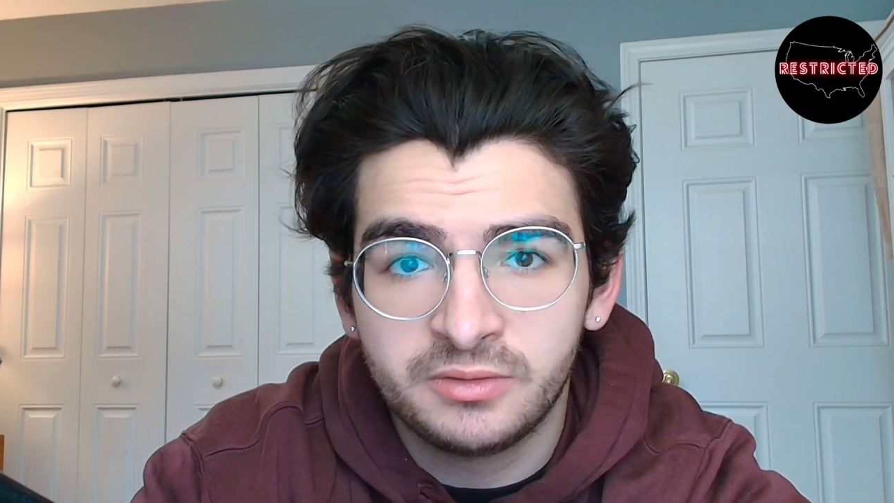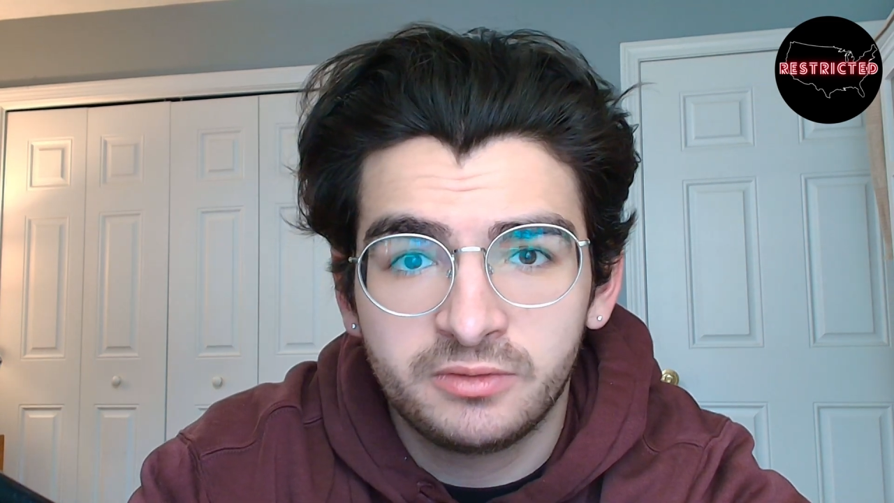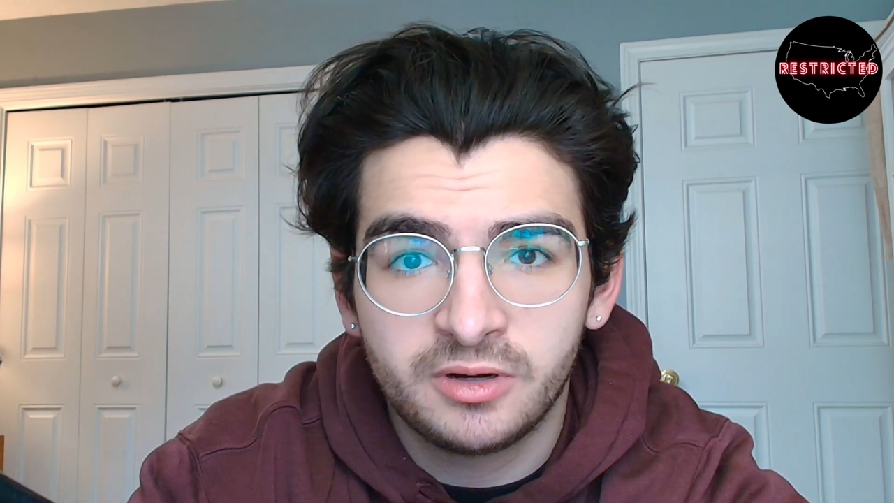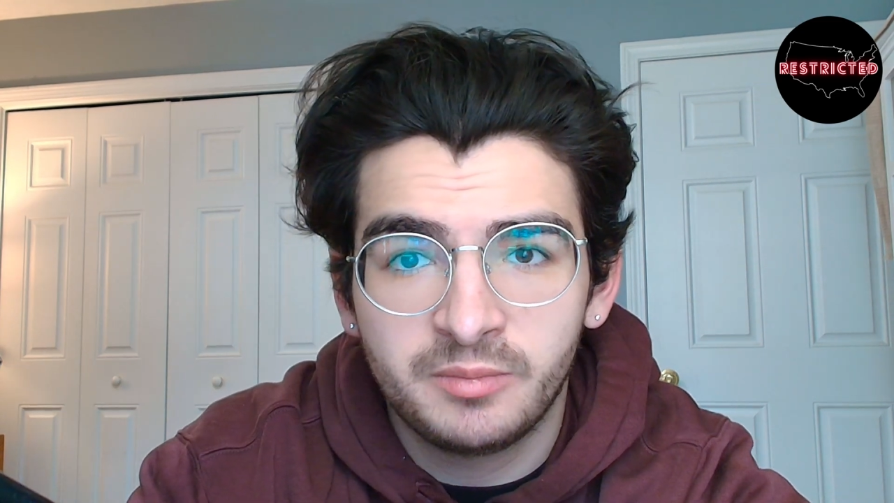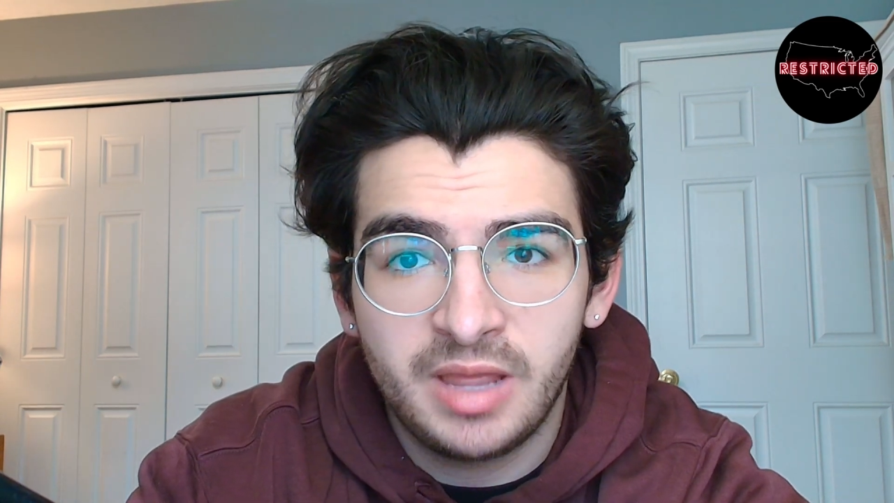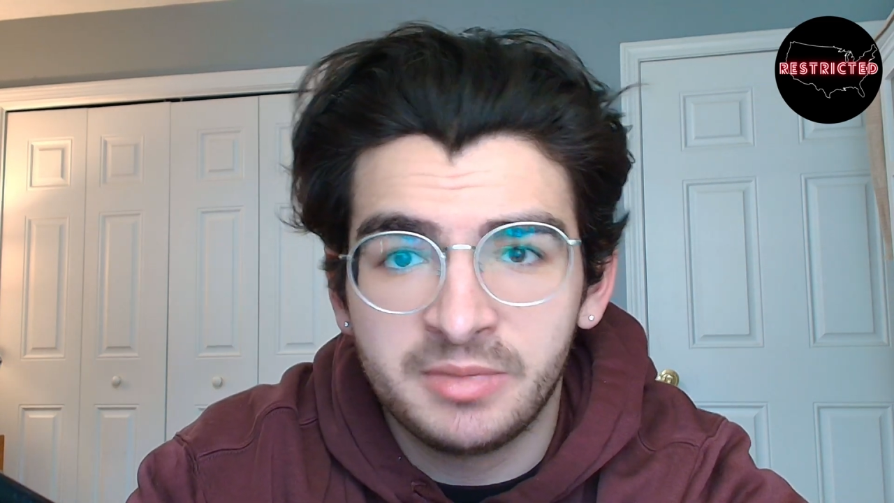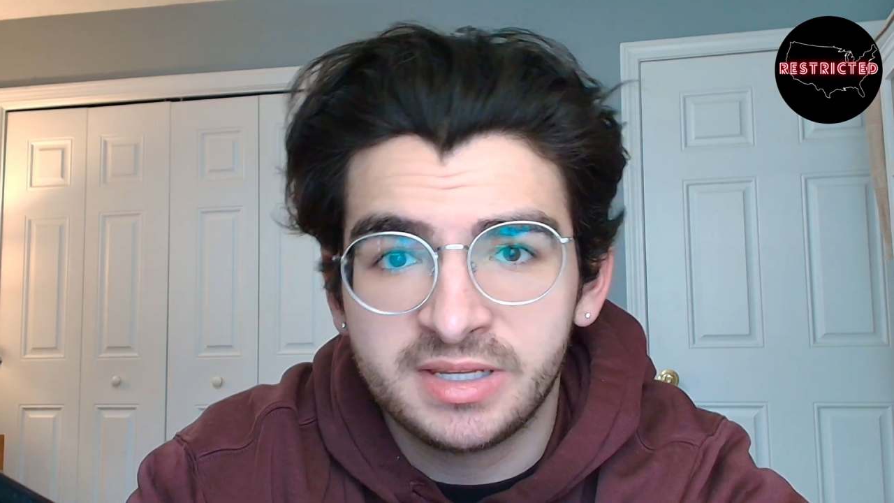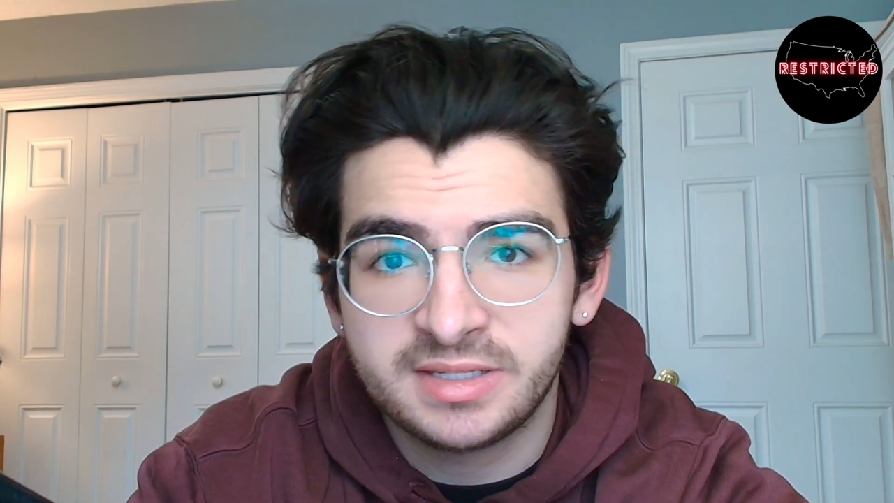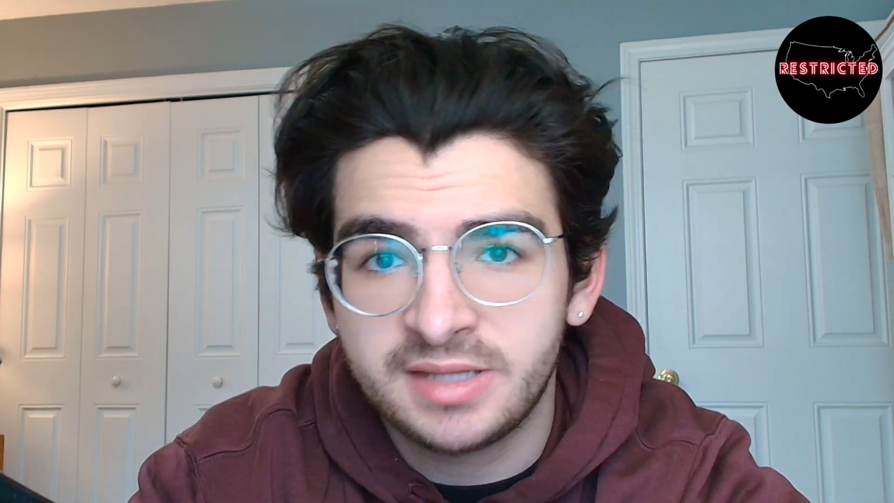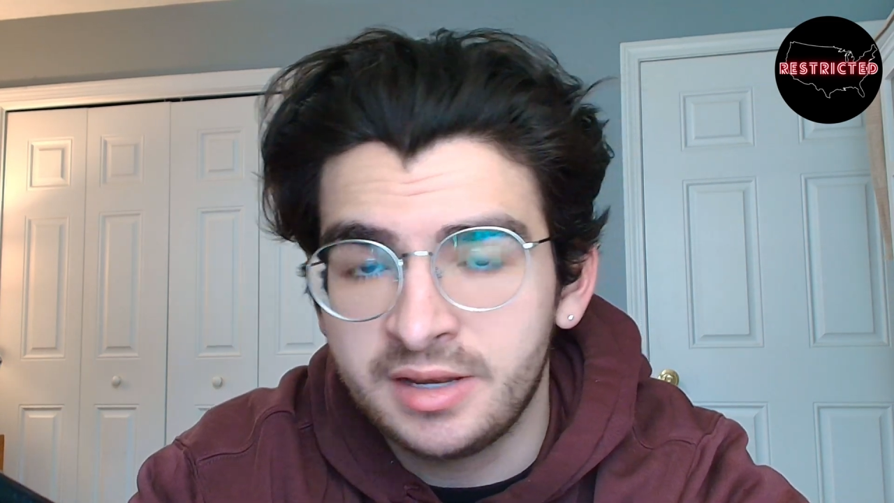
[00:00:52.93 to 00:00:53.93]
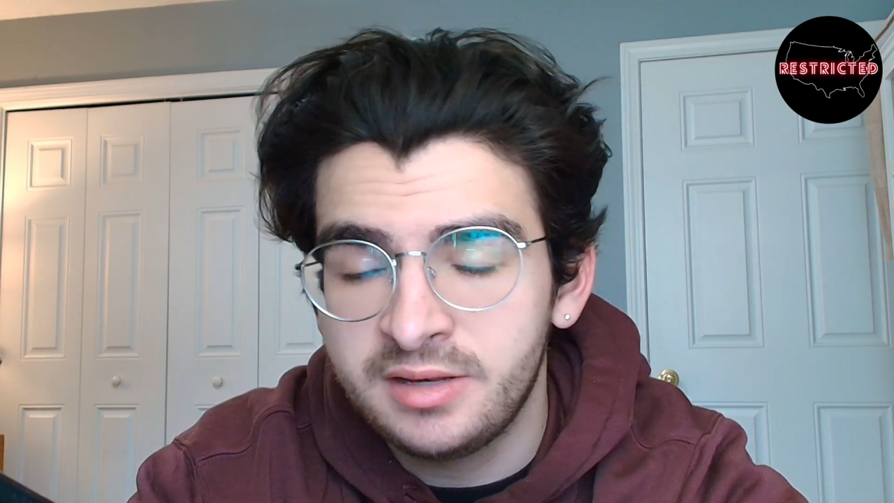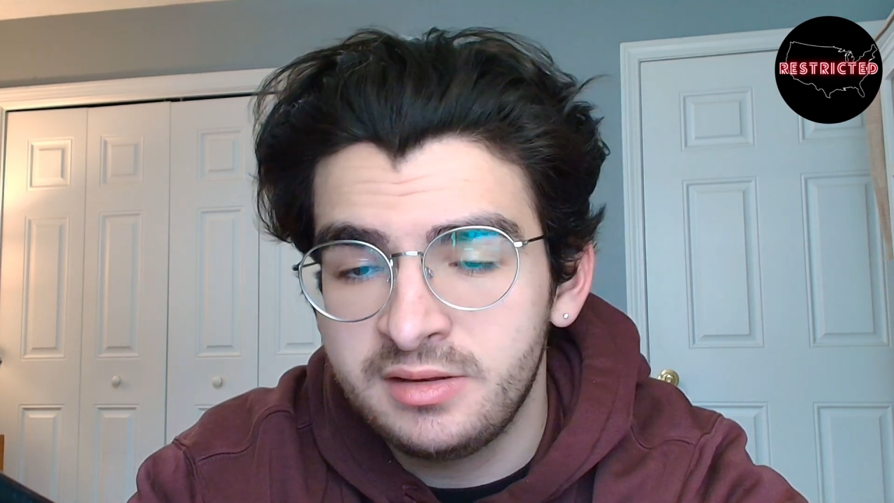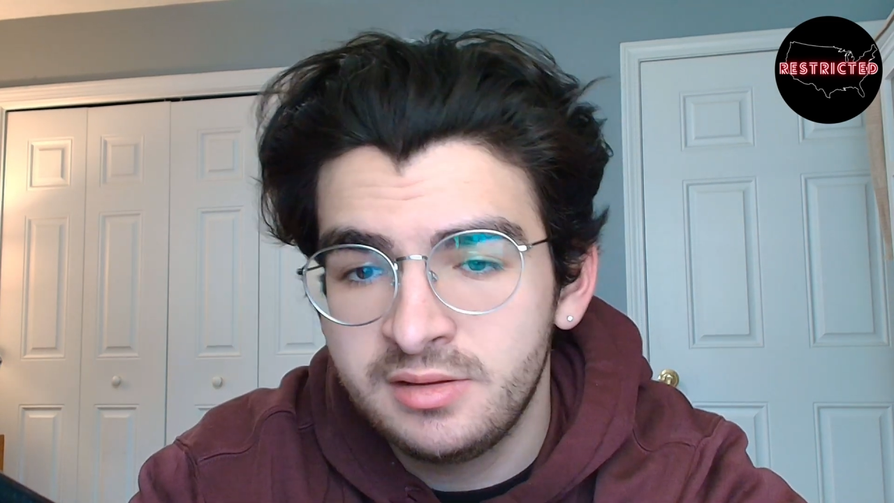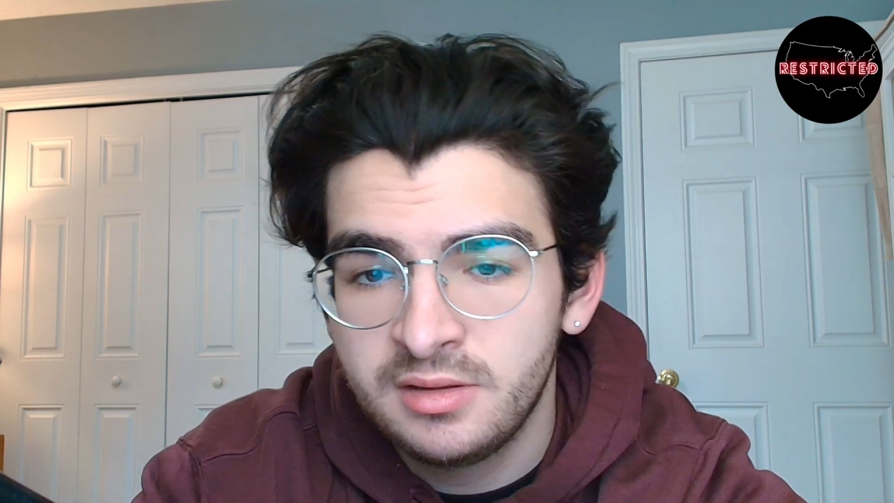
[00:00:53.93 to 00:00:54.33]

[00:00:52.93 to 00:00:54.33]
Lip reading: from MSN,